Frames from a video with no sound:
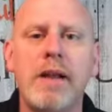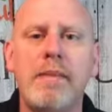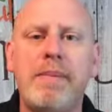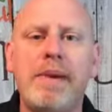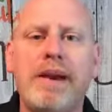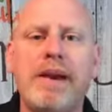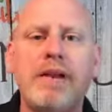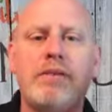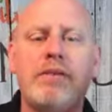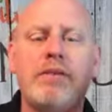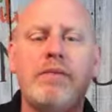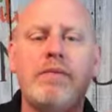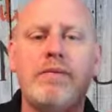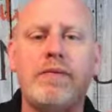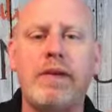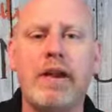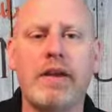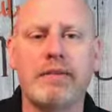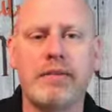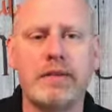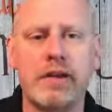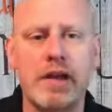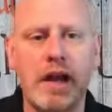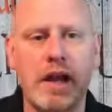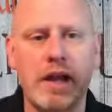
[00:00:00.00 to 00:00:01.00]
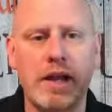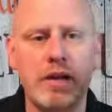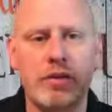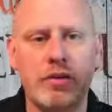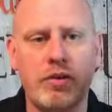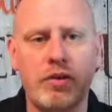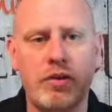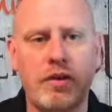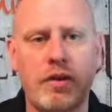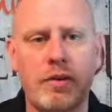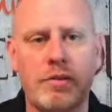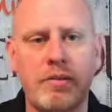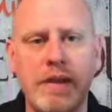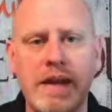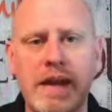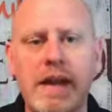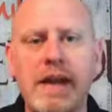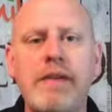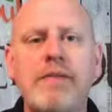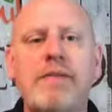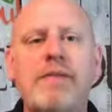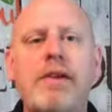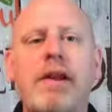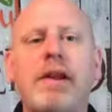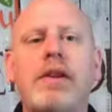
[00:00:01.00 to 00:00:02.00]
because you've just gone to the
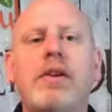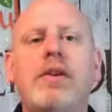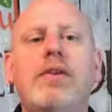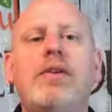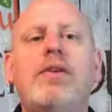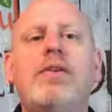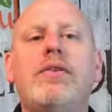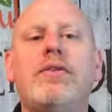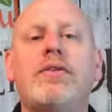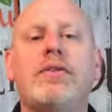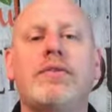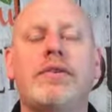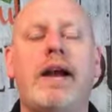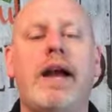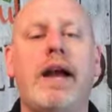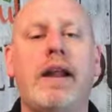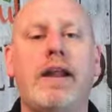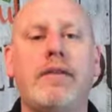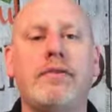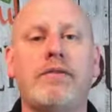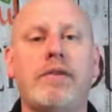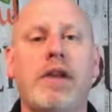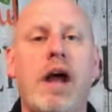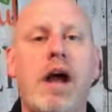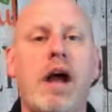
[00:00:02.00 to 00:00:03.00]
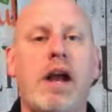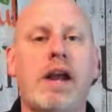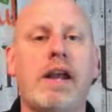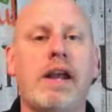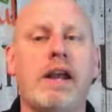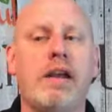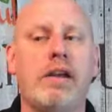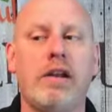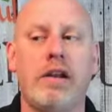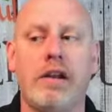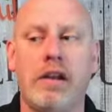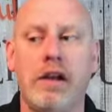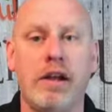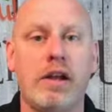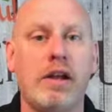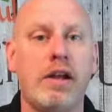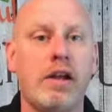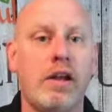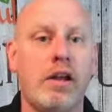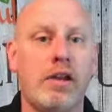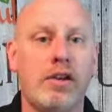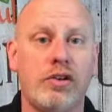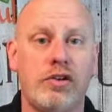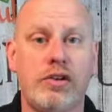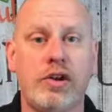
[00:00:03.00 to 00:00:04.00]
evening news style of talking
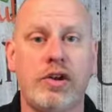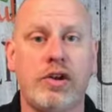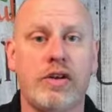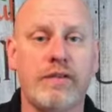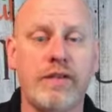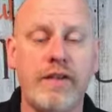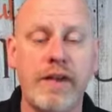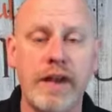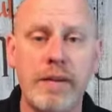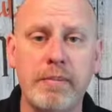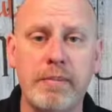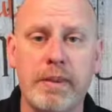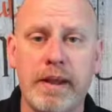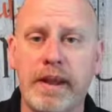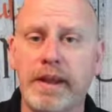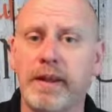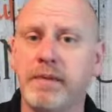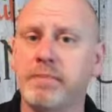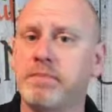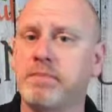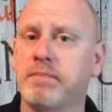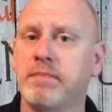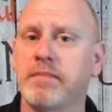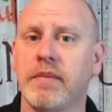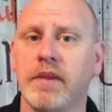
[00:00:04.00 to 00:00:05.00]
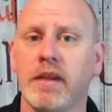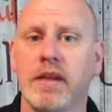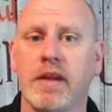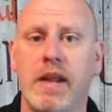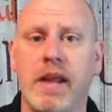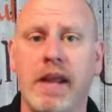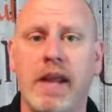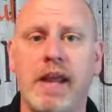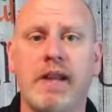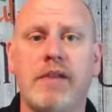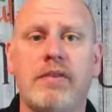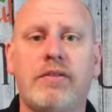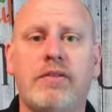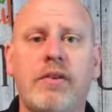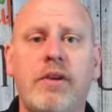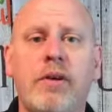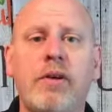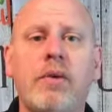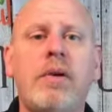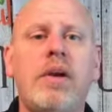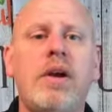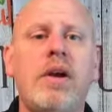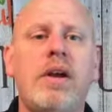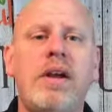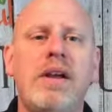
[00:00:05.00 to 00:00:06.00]
to your family. And so